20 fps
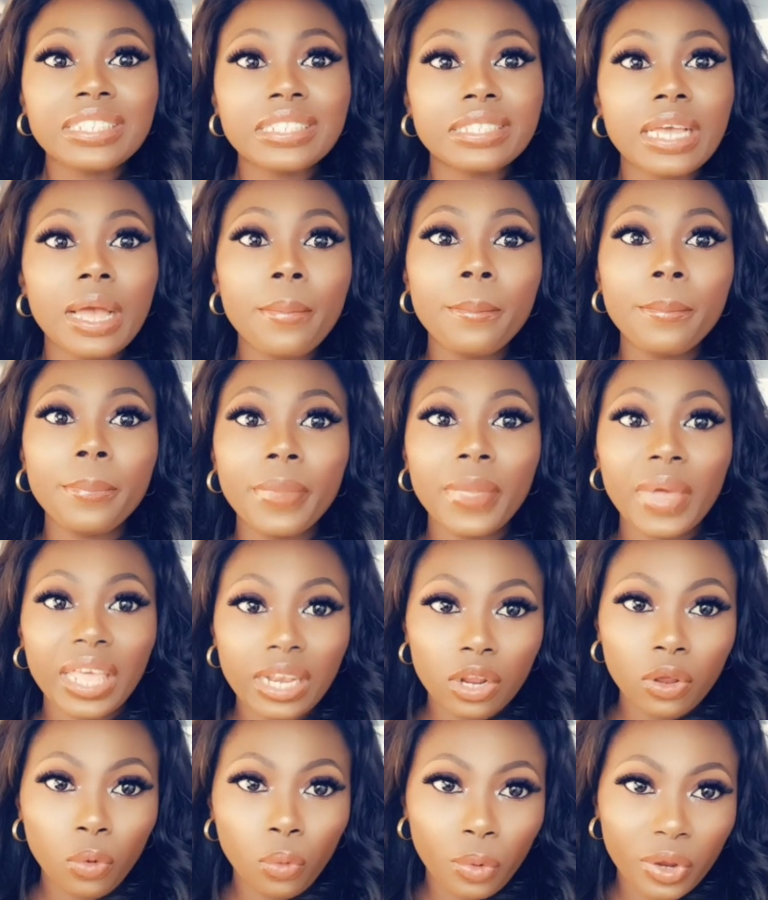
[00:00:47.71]
There are
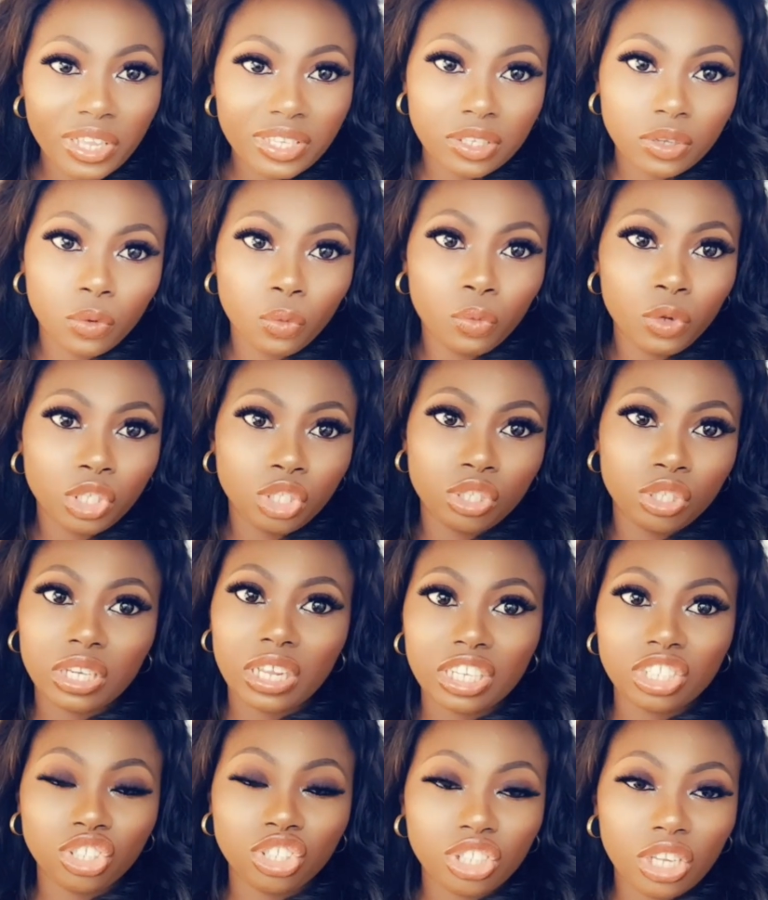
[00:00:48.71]
many ways in which
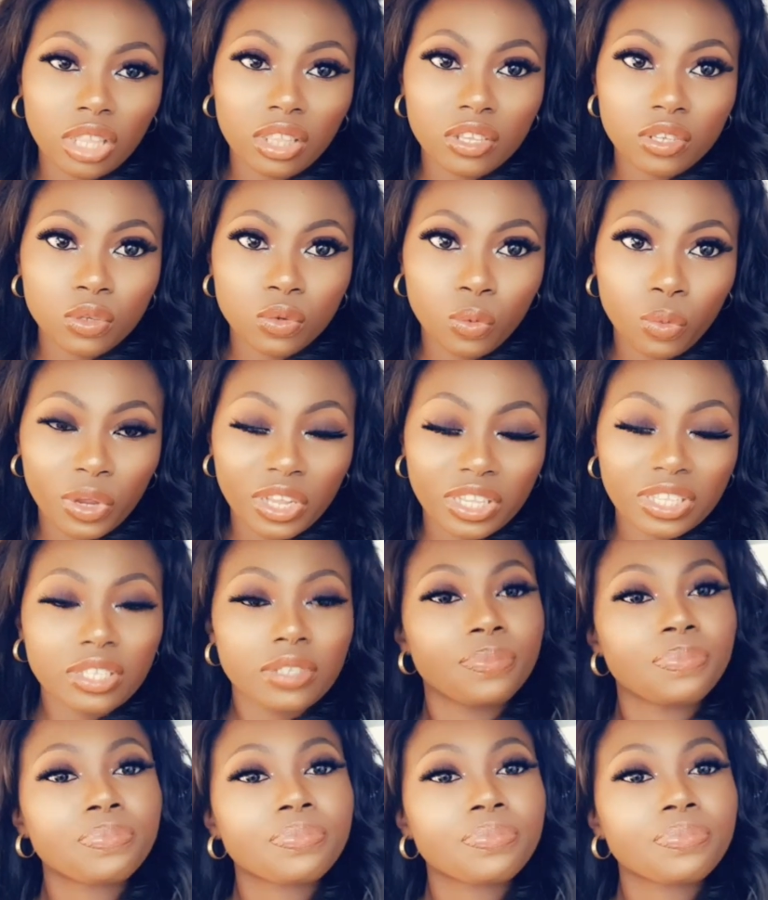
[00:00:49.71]
you can shed this weight.